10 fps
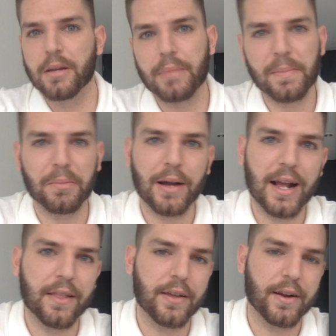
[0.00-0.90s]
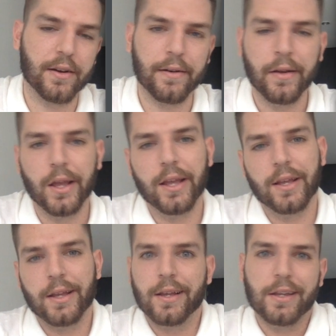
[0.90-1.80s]
People buy their,
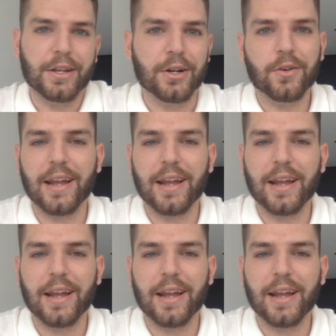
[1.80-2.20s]
you know,